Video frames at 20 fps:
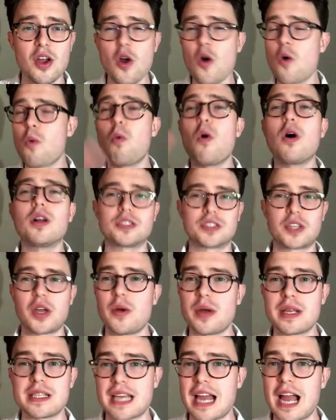what's
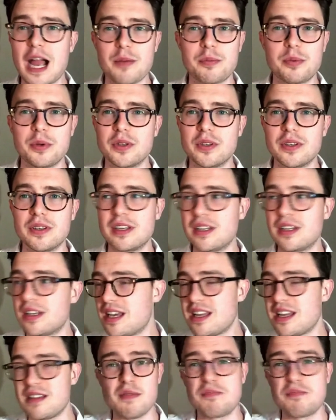going to happen
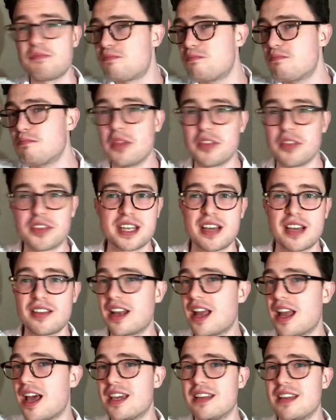in months down the
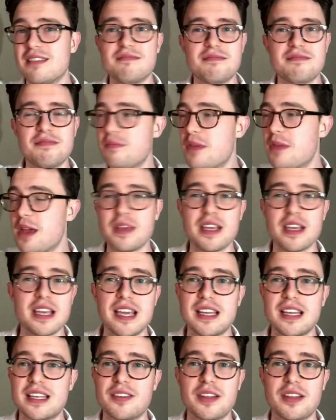line, maybe a
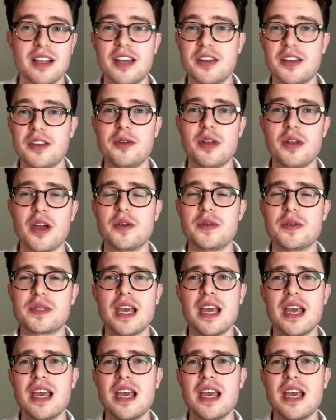year down the line, who knows.